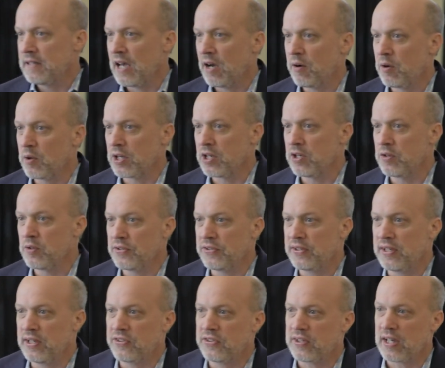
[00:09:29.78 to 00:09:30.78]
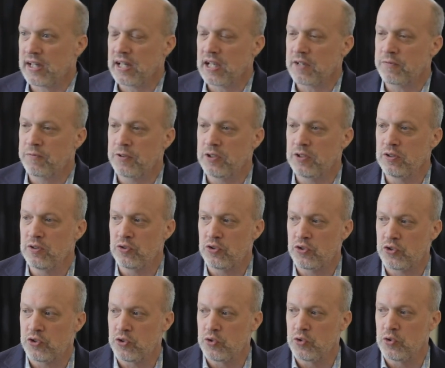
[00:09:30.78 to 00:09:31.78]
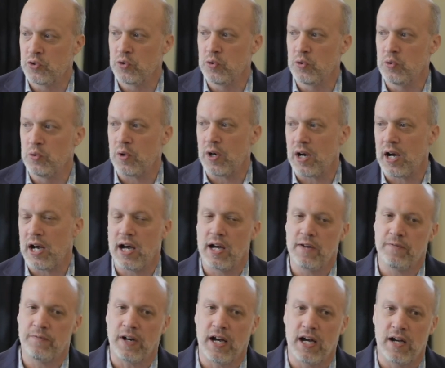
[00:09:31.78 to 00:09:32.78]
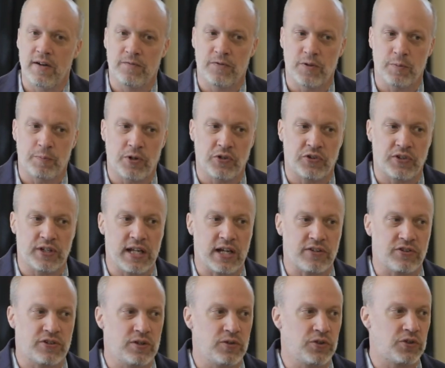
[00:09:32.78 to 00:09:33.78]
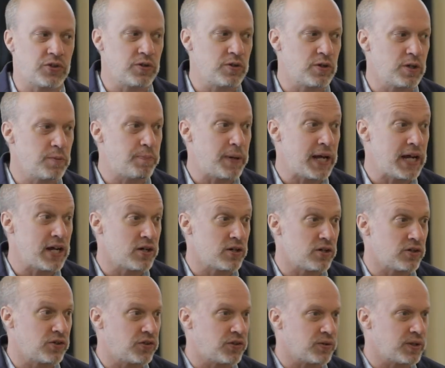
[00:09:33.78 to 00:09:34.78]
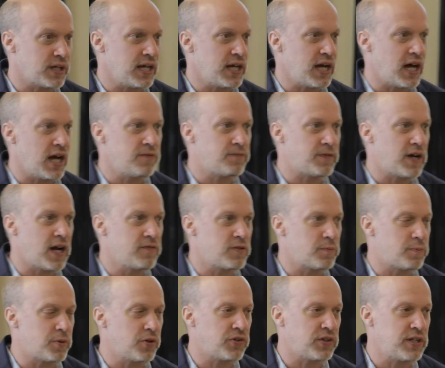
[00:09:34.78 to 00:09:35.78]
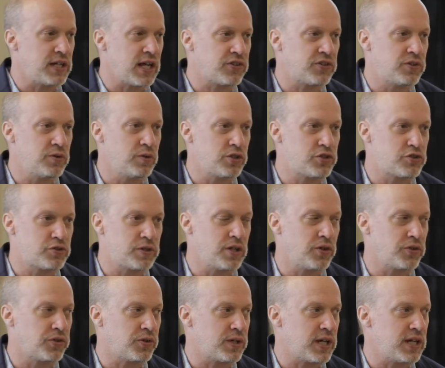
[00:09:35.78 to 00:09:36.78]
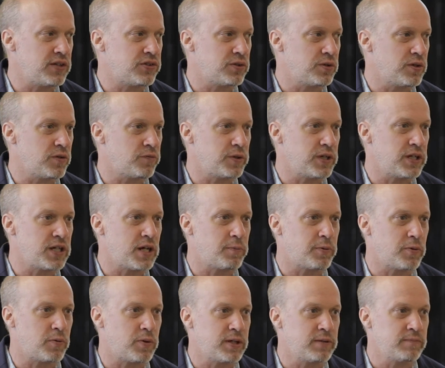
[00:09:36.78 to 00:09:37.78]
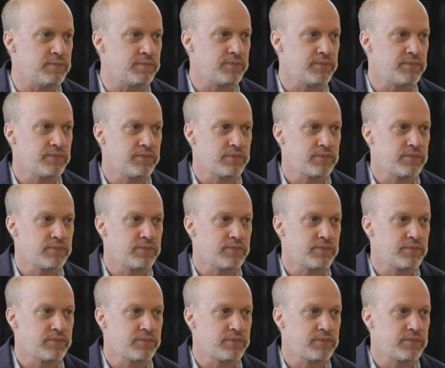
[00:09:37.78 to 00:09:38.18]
Now what we're going to do is this. I'd like for you to high five the person next to you so you're in pairs, okay? High five the person next to you. A trio's okay too if we end up in one.